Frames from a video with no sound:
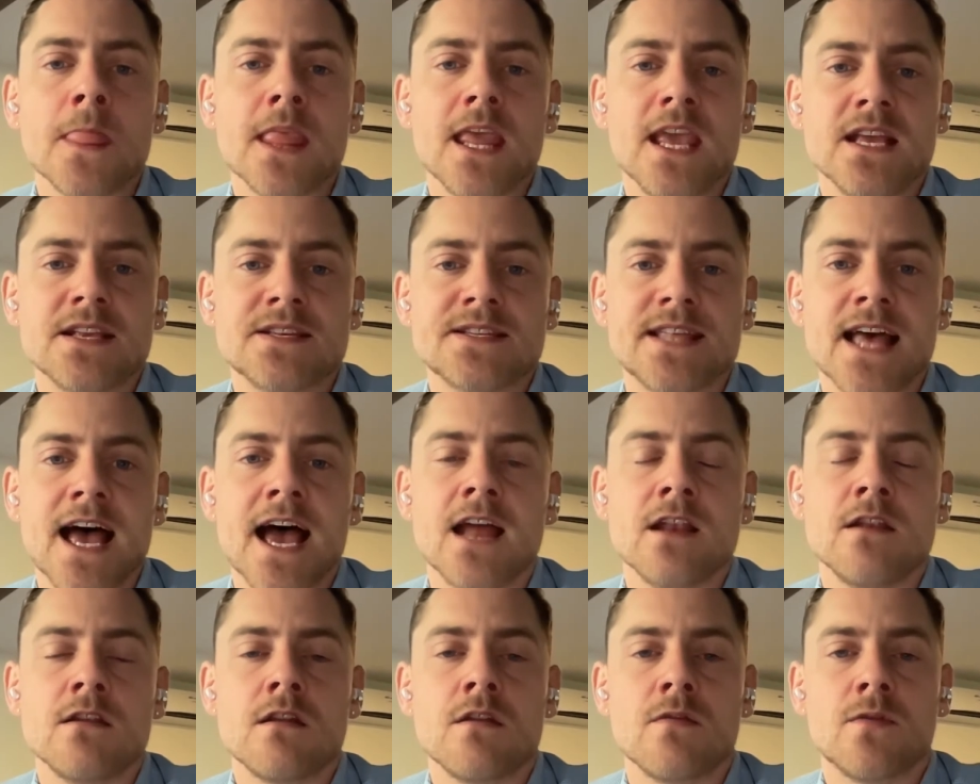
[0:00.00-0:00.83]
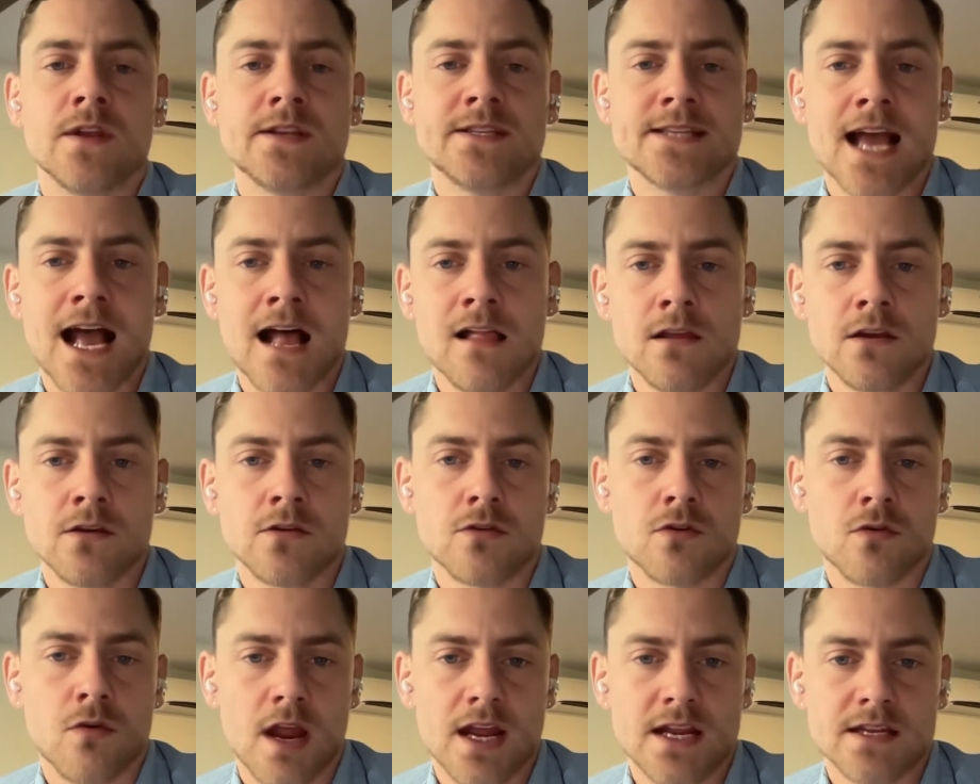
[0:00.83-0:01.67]
is that the talent
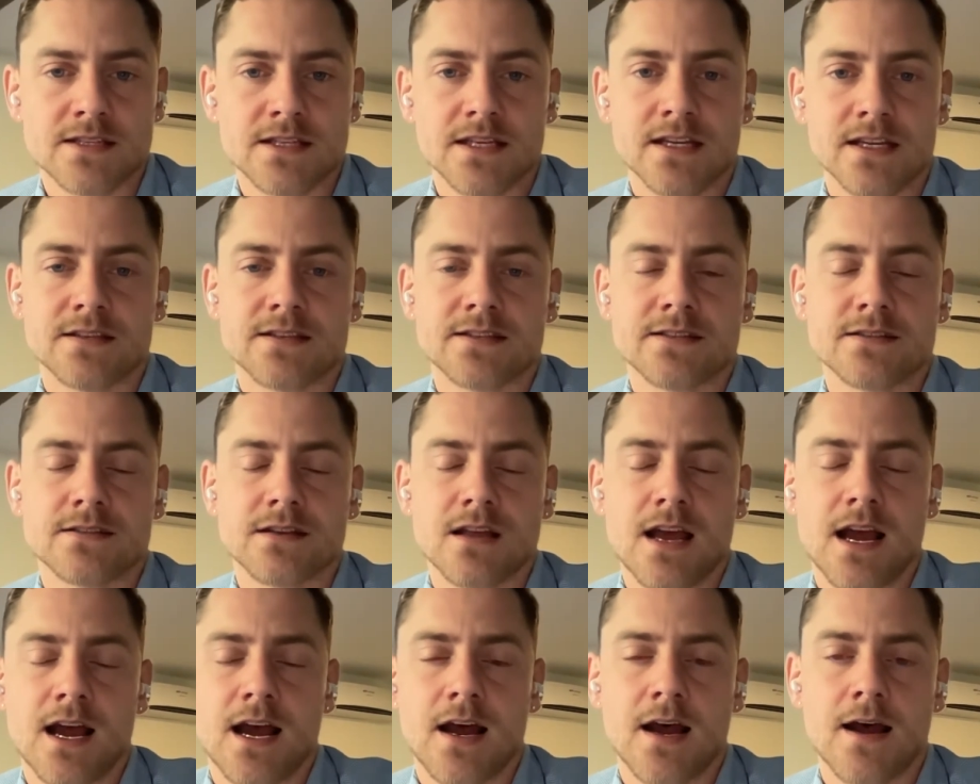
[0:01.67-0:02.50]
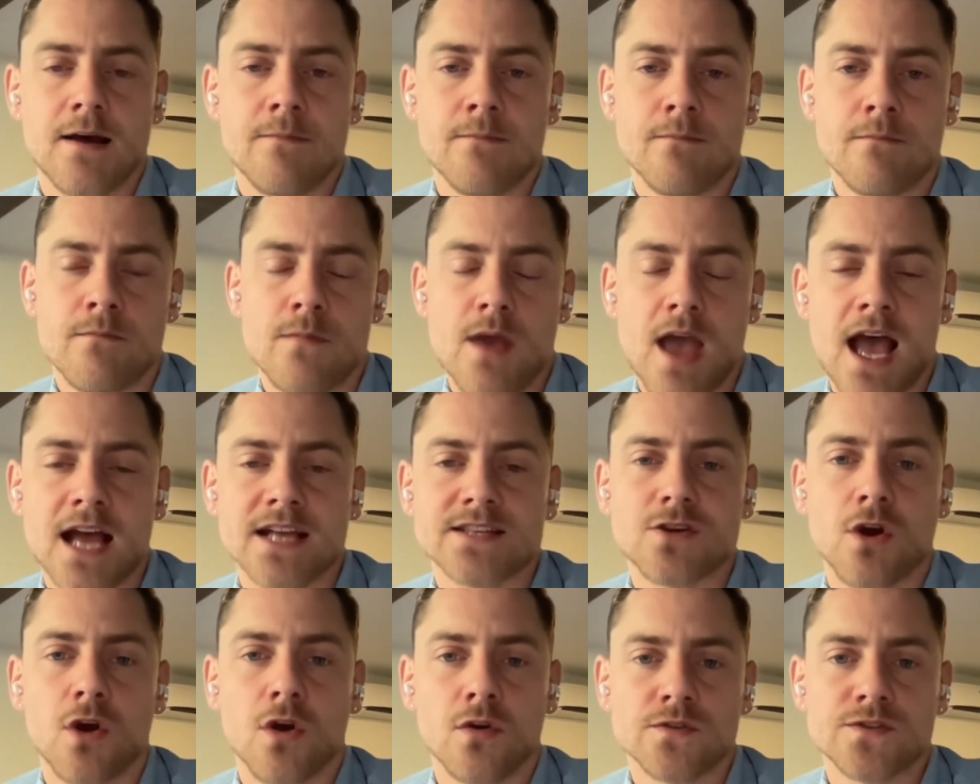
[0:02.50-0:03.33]
crisis um,
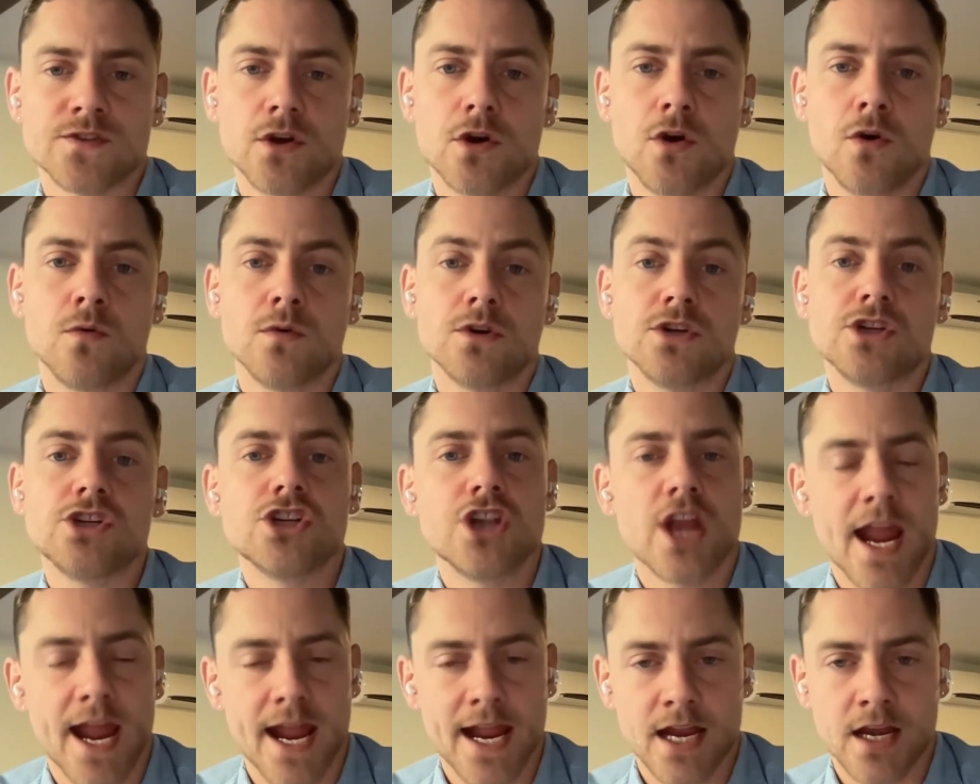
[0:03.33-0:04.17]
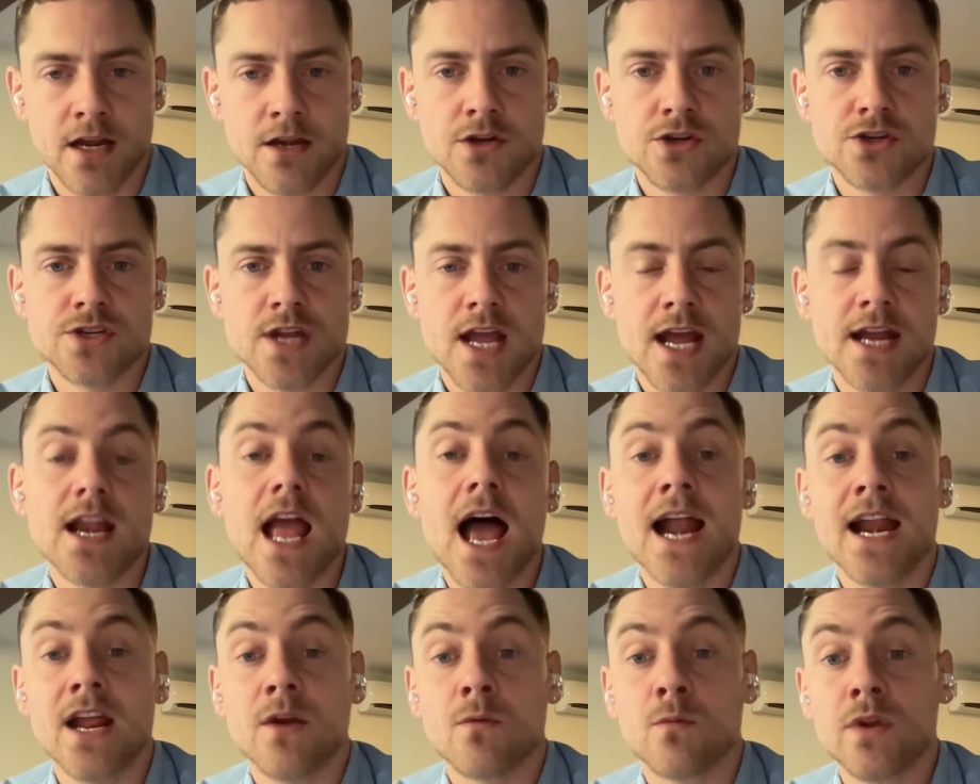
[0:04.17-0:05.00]
has also changed, and
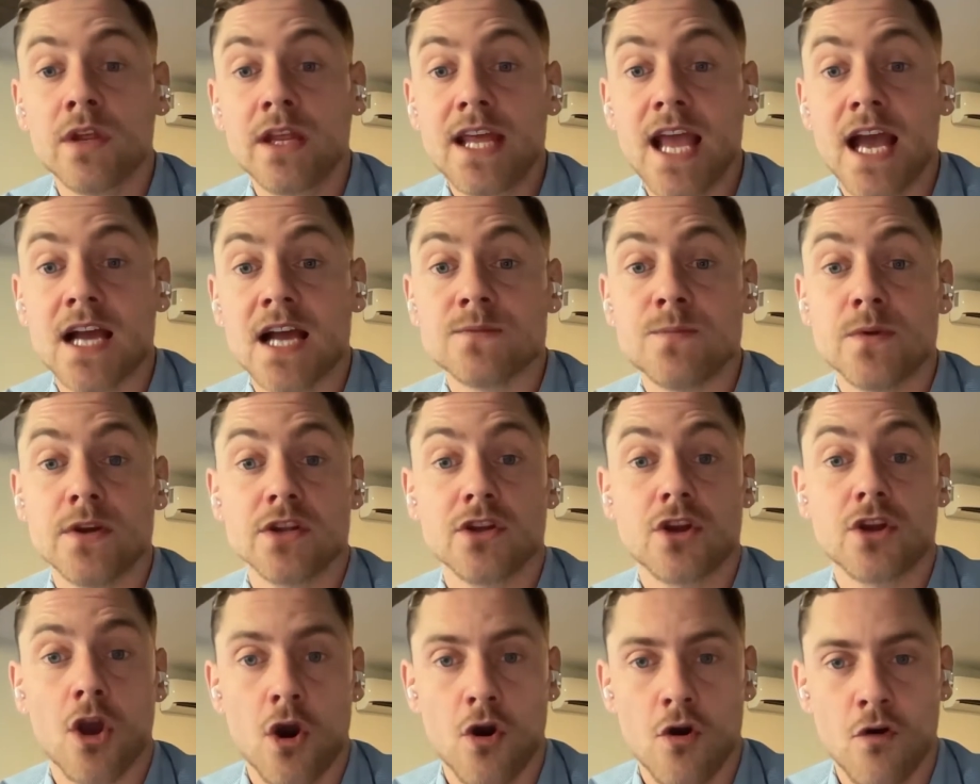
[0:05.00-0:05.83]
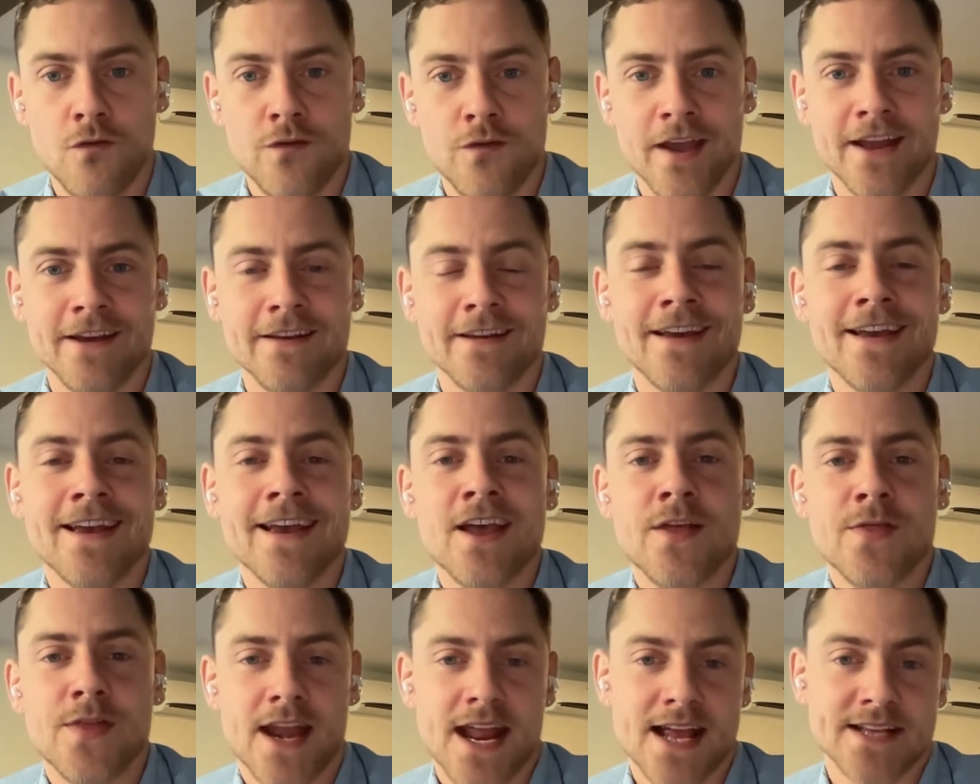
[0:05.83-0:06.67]
and it really has been COVID
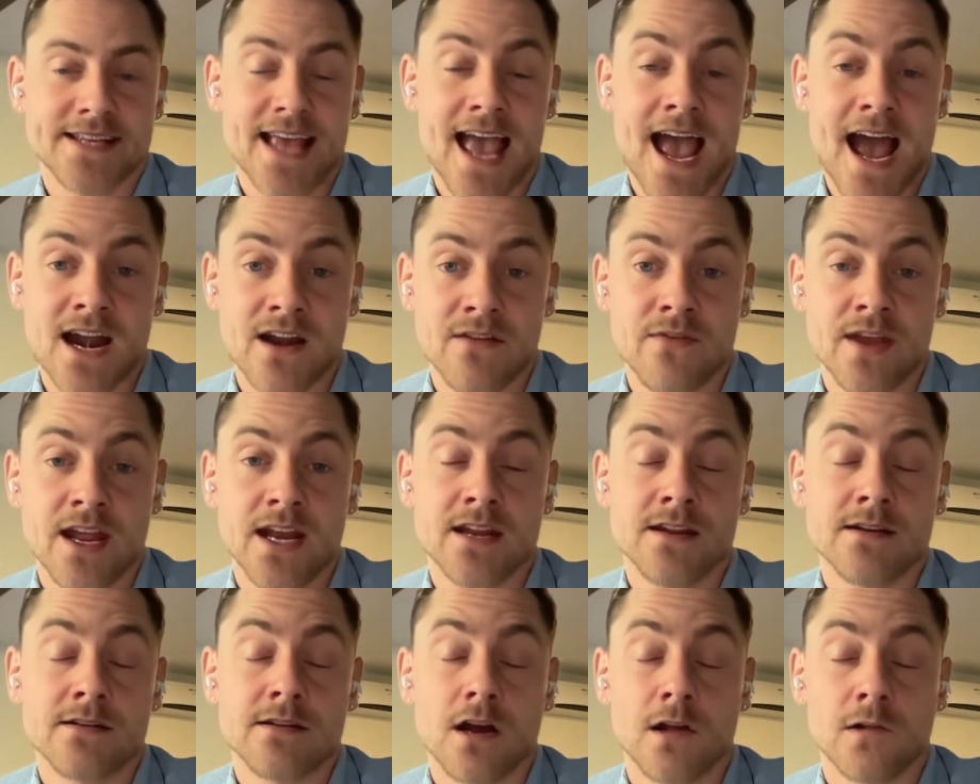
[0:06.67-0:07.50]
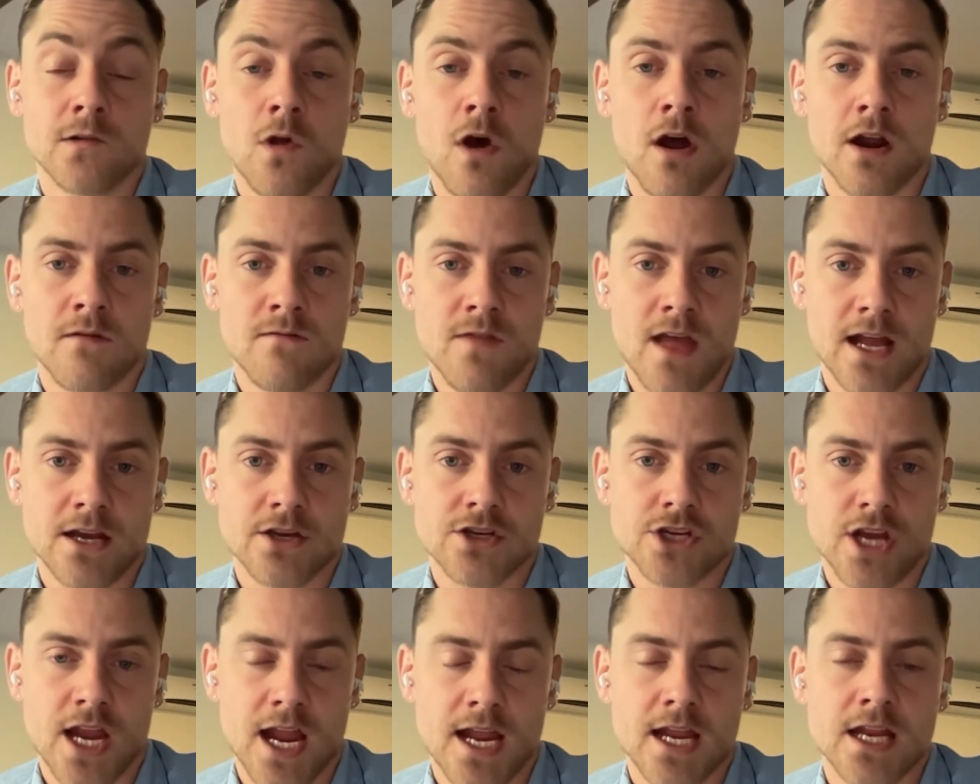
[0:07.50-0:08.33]
that has animated a lot of that
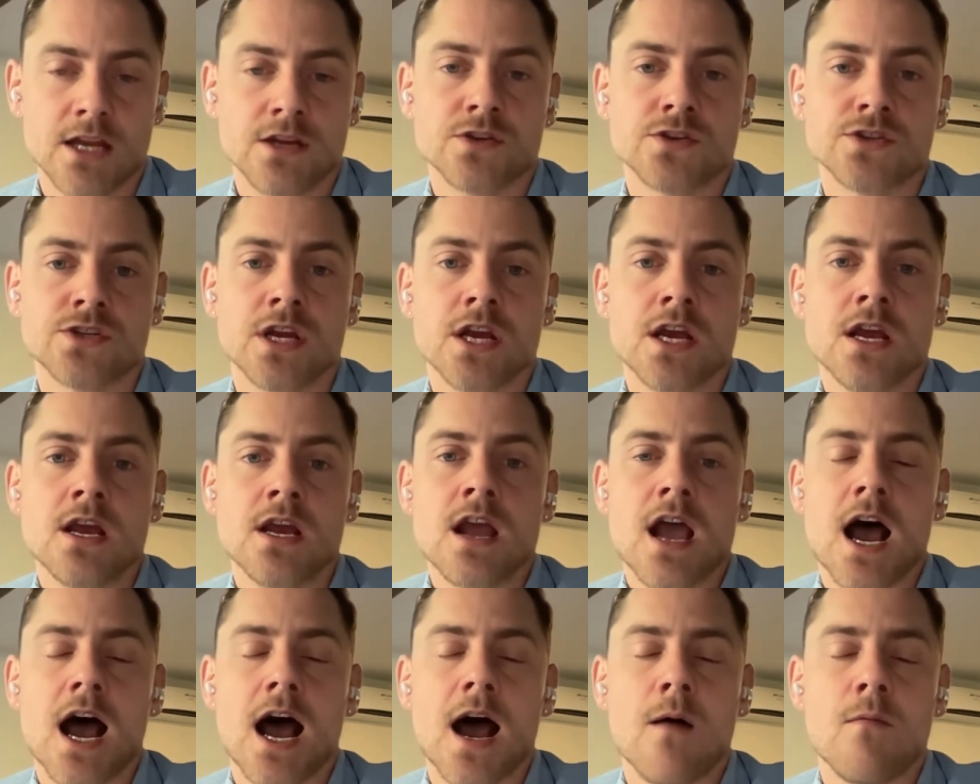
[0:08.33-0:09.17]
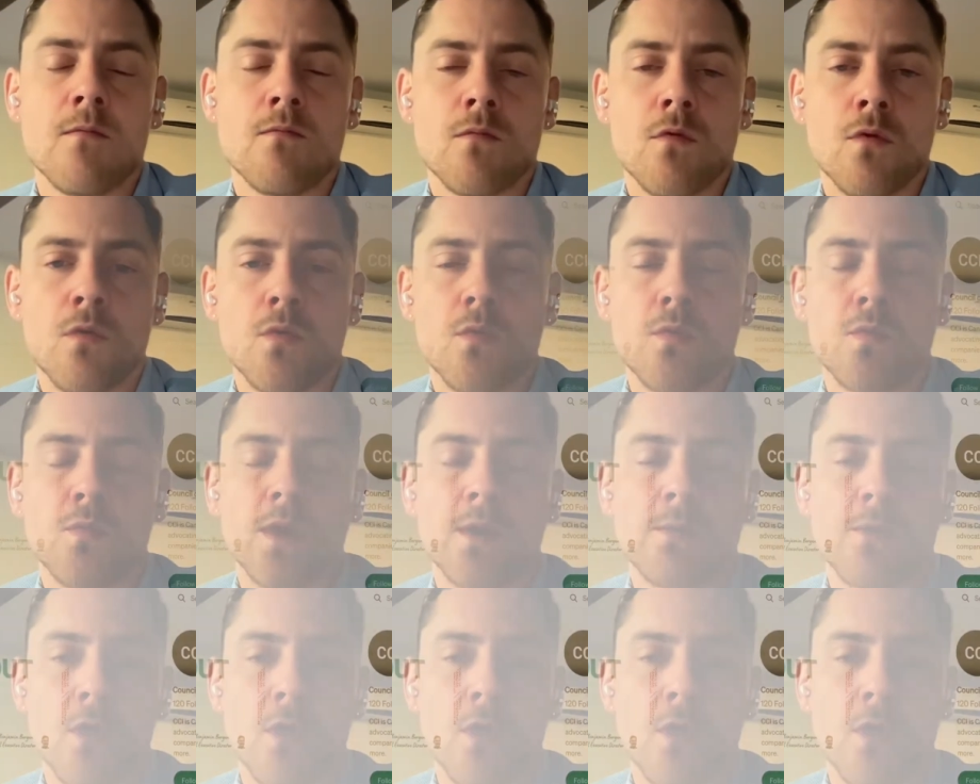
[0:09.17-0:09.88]
change. Um, we